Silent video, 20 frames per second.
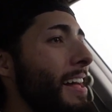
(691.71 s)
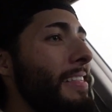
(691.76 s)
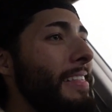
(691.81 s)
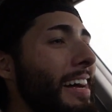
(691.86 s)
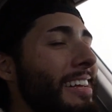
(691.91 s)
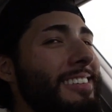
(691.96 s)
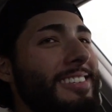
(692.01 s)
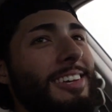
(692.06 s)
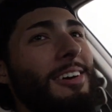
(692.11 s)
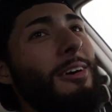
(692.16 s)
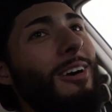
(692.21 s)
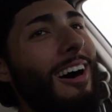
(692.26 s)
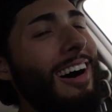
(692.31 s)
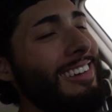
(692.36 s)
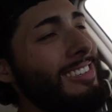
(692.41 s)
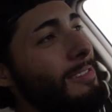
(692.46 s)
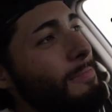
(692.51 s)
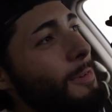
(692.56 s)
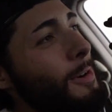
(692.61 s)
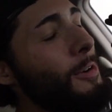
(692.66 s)
That's so
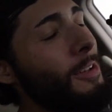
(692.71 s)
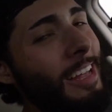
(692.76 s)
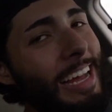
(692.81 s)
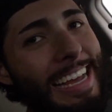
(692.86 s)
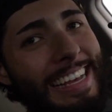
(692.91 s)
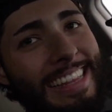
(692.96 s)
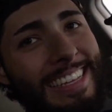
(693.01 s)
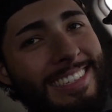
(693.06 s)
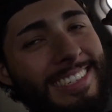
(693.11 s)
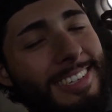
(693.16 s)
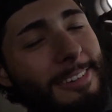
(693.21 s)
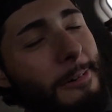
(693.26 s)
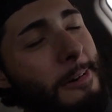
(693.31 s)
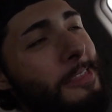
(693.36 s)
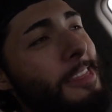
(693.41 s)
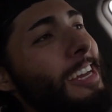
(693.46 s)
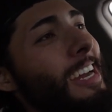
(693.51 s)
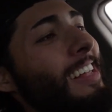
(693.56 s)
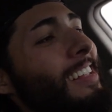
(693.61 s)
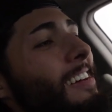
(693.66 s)
awesome, bro. Like, this is the
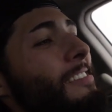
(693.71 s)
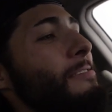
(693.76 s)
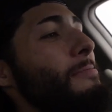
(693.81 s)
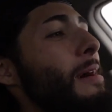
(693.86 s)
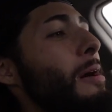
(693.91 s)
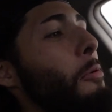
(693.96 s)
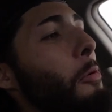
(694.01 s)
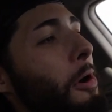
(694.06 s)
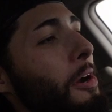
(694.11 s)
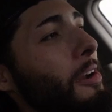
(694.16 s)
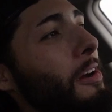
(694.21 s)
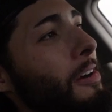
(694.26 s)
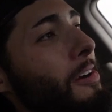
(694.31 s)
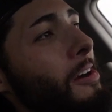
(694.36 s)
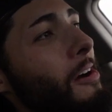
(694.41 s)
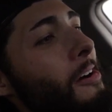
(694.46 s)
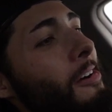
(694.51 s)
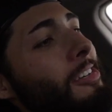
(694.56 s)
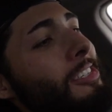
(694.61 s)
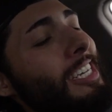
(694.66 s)
one thing I love about working on
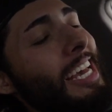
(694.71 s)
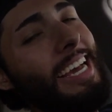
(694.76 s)
cars.